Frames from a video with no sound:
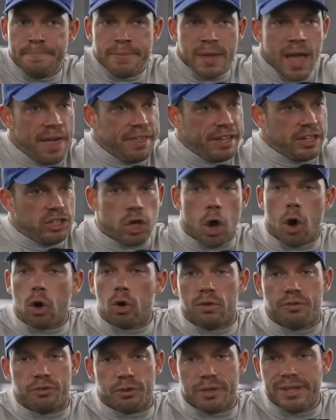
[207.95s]
I think
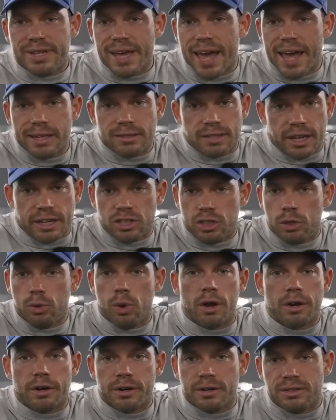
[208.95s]
total for the day, it's like
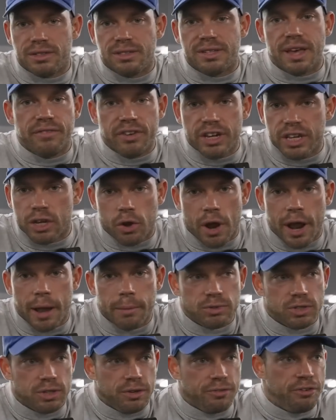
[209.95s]
270
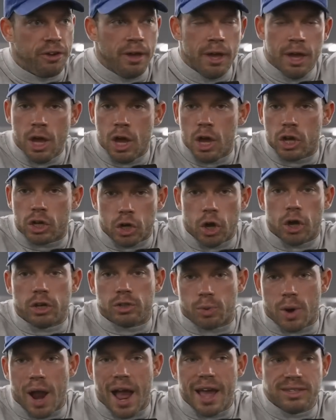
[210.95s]
grams of cooked
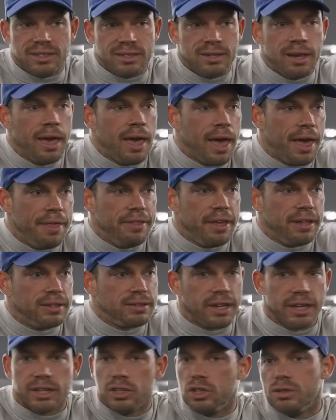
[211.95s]
rice, and then
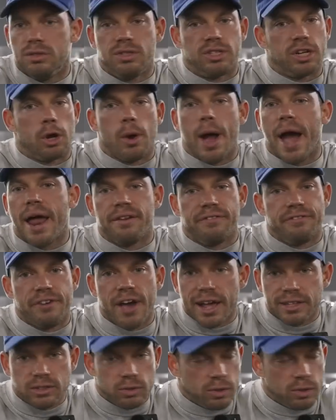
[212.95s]
it's like 0 added fat.